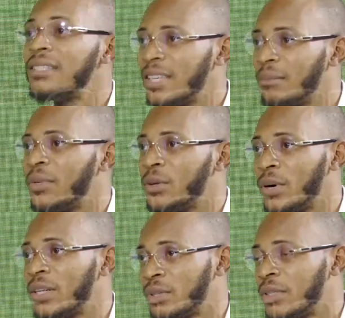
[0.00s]
team, he
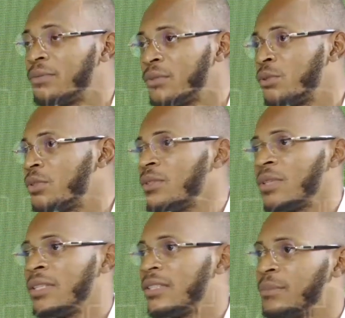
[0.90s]
will actually suit
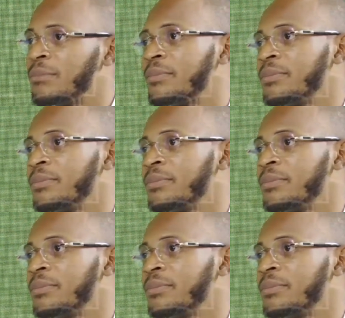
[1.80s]
into any team.